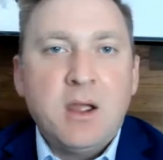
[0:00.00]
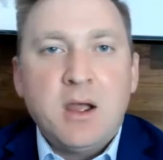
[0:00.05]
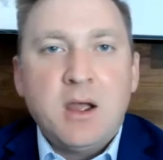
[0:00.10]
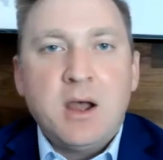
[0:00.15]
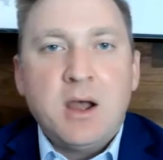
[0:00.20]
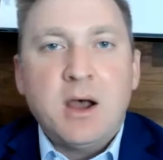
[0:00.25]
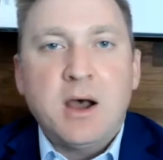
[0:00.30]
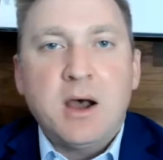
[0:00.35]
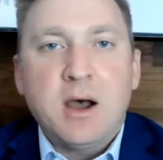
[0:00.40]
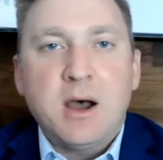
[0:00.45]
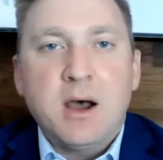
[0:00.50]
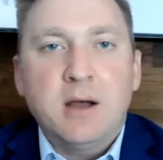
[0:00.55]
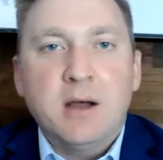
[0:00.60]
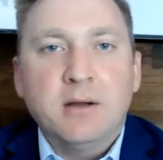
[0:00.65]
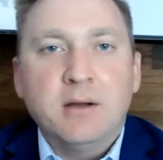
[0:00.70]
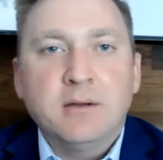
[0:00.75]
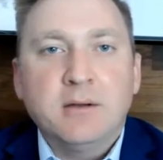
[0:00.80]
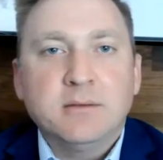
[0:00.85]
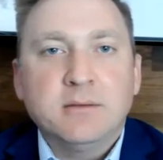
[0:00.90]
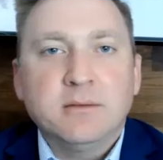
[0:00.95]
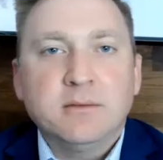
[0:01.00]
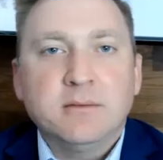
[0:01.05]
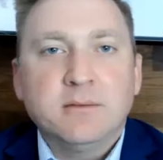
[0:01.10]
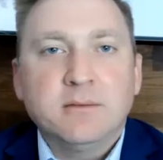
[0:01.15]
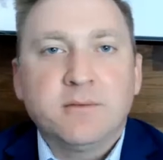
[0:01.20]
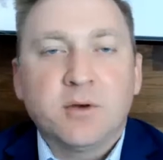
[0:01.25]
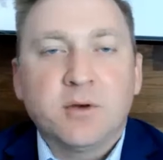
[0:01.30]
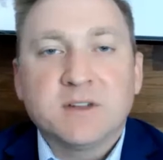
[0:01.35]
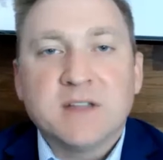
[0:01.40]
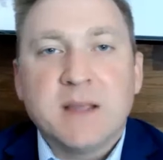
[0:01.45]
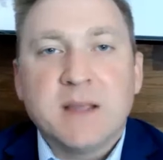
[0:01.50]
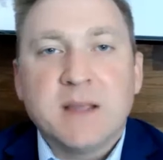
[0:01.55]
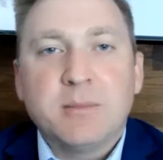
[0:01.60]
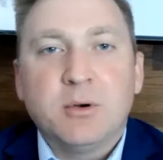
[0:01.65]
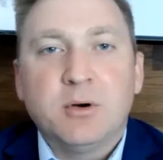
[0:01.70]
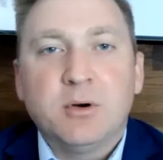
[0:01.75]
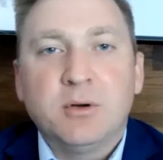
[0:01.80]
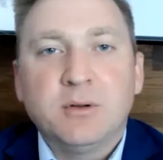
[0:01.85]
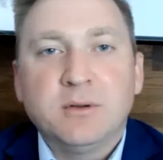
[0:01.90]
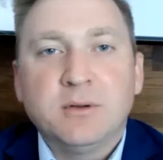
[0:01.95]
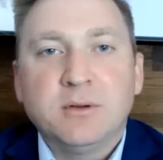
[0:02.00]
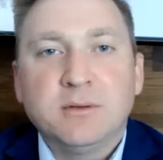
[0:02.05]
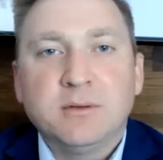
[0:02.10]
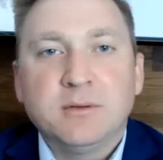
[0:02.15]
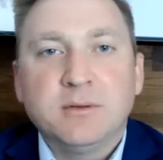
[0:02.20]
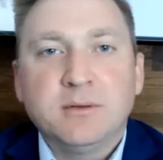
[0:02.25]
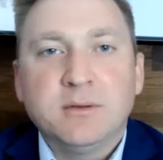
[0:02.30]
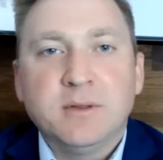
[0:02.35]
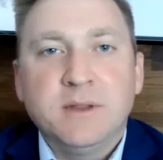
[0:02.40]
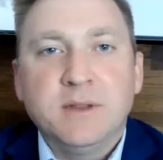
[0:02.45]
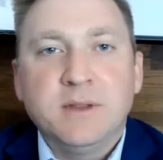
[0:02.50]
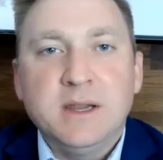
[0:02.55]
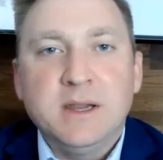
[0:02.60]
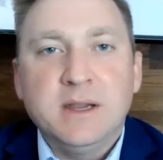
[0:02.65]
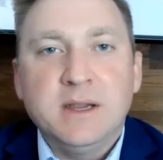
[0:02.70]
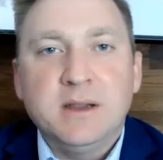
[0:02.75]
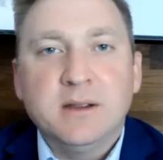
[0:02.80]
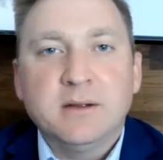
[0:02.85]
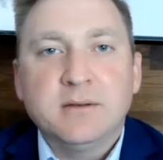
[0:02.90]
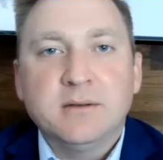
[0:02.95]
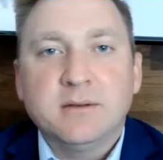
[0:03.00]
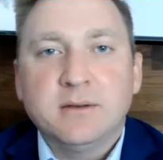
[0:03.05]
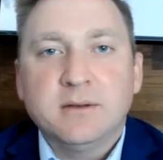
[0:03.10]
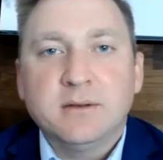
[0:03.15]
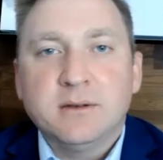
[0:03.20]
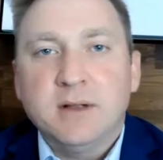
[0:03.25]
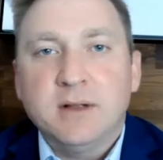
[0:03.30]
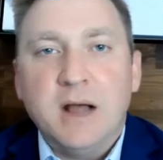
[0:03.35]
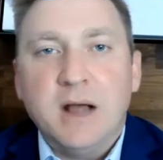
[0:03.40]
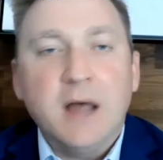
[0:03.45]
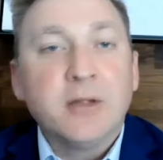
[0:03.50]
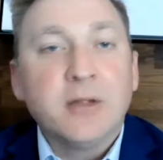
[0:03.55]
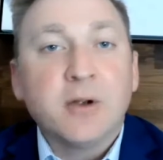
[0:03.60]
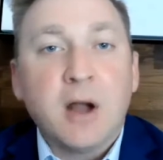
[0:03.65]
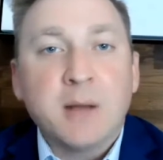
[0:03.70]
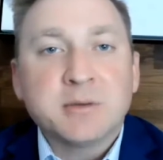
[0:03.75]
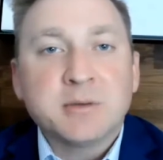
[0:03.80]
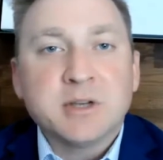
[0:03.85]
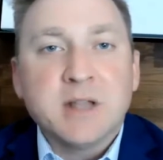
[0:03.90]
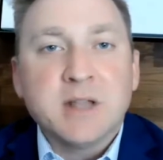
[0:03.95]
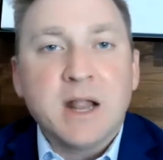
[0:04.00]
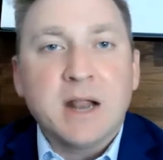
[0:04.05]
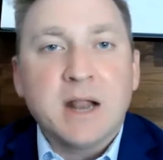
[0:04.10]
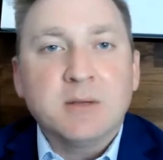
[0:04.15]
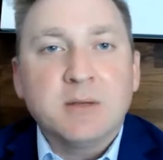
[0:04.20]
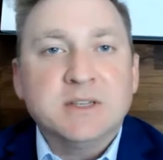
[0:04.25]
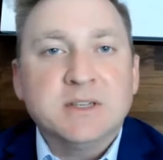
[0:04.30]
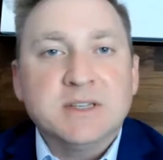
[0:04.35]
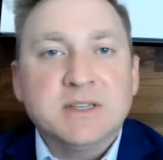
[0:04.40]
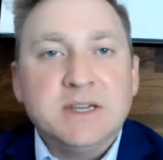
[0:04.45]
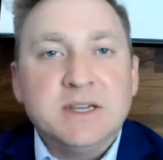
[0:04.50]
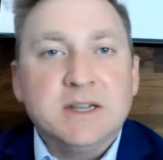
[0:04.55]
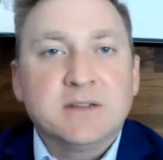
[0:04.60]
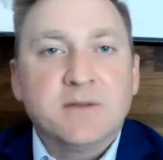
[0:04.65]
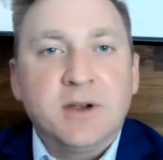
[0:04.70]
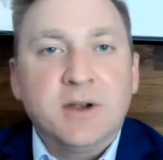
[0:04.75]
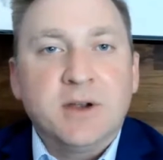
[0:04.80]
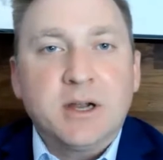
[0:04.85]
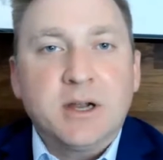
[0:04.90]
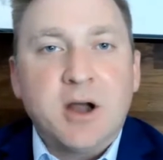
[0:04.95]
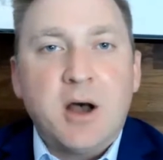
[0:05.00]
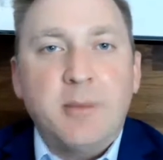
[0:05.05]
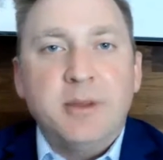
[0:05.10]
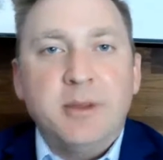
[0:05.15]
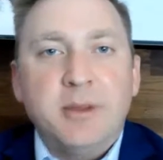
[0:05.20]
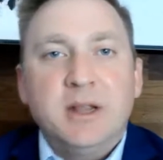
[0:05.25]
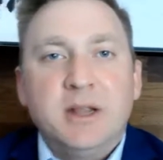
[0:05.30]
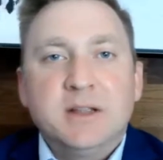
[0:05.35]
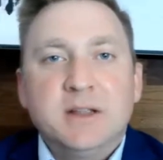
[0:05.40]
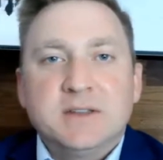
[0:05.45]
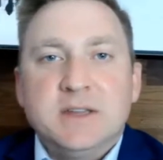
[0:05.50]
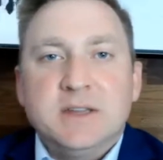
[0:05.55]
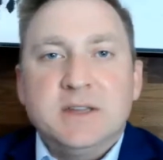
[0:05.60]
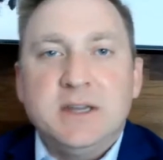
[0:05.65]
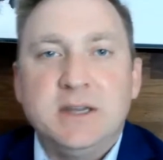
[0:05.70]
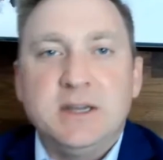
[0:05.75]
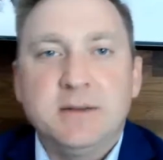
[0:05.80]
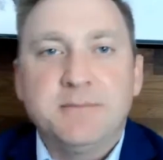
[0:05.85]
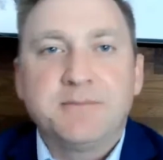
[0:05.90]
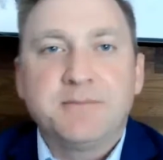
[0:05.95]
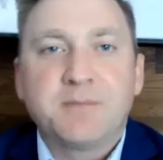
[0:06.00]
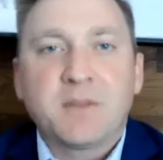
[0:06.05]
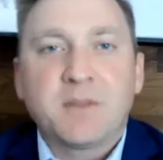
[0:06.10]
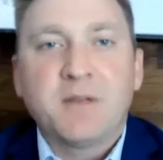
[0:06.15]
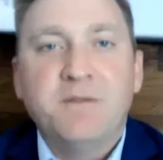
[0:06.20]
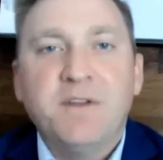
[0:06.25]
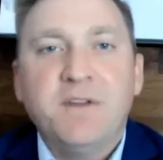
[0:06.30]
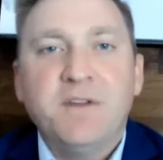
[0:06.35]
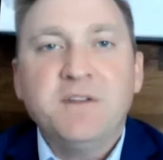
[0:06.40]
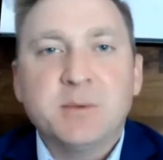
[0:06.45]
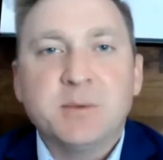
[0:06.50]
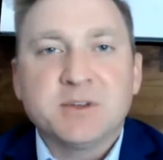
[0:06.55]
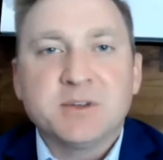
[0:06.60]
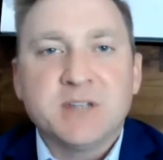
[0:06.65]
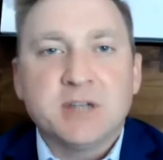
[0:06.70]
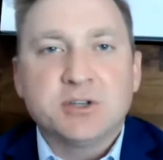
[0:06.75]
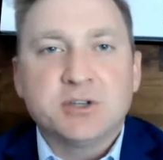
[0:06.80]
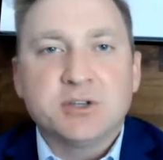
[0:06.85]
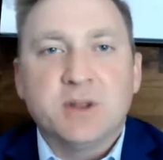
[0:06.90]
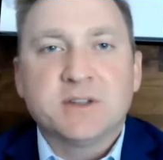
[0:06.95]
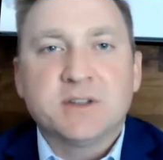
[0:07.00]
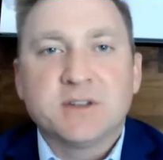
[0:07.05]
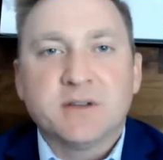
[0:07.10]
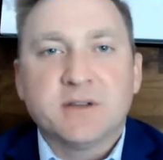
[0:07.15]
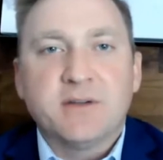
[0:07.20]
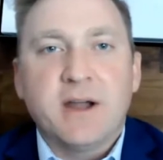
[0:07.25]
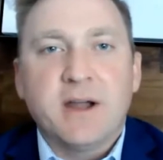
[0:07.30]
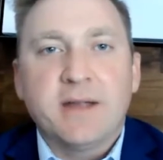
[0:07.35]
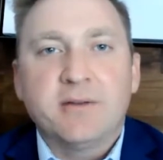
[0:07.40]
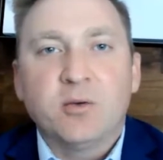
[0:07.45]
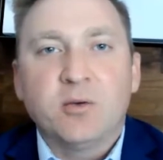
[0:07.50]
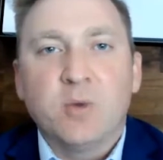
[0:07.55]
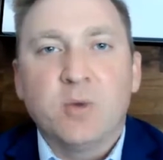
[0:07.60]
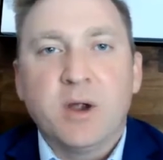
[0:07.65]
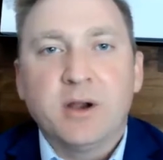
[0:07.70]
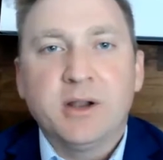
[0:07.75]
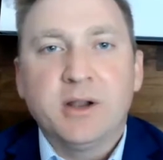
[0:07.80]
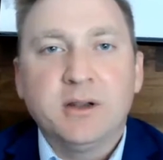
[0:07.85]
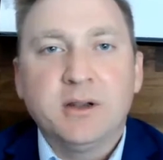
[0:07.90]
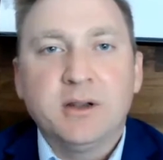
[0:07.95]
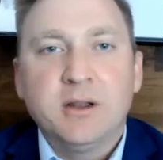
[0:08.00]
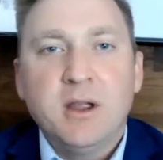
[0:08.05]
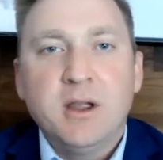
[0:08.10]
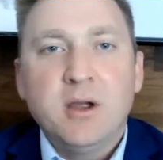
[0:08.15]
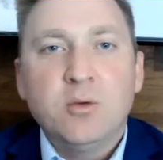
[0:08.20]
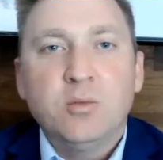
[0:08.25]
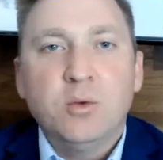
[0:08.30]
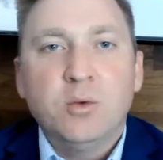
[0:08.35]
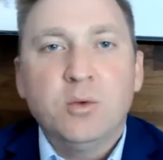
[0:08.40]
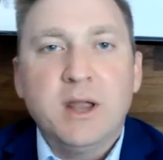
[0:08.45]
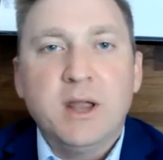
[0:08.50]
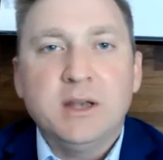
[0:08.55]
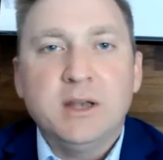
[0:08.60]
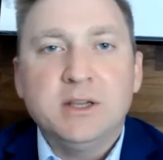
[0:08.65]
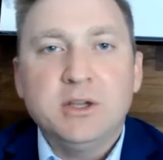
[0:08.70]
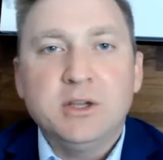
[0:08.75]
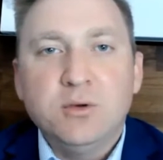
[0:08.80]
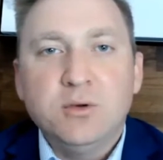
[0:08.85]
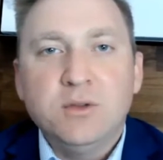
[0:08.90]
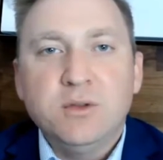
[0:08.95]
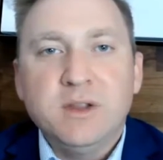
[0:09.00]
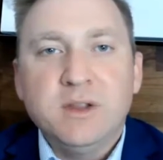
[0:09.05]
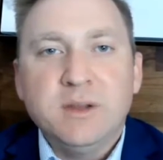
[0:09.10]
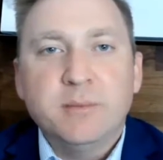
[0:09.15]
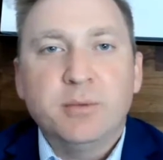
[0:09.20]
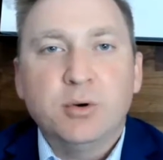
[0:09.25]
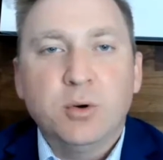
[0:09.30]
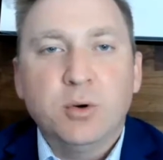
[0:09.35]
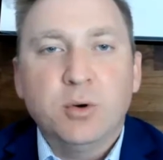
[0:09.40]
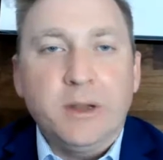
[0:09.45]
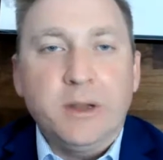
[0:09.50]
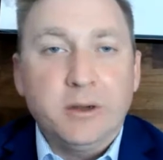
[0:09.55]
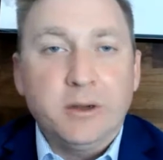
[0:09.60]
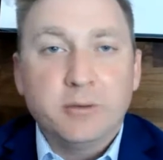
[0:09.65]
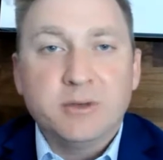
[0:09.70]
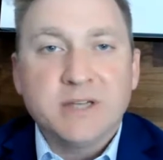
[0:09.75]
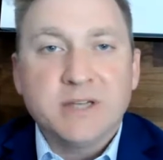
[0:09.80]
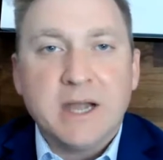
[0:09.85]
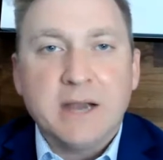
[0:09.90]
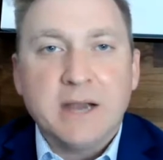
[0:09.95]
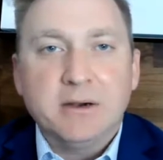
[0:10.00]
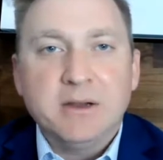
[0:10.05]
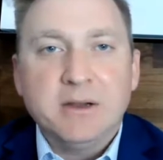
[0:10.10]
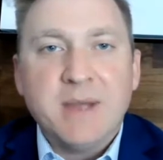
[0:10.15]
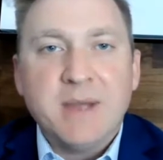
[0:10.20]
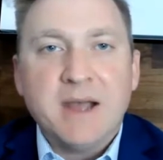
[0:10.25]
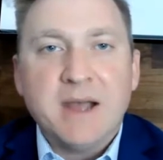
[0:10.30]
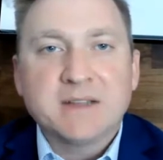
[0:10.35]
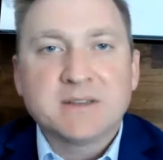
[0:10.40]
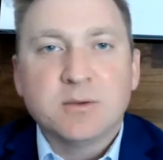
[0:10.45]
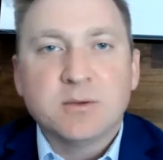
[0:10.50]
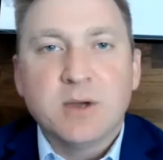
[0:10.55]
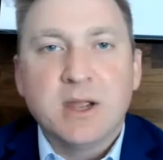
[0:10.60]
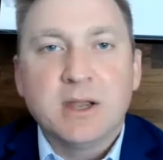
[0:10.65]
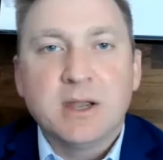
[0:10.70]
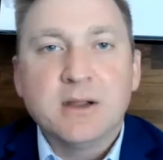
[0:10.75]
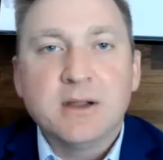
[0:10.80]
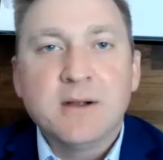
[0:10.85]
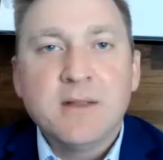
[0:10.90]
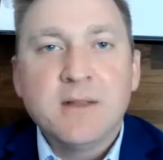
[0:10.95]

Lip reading: For example, the other option that we see is very common is the 50% joint survivor, wherein when you, the employee or retiree, pass away,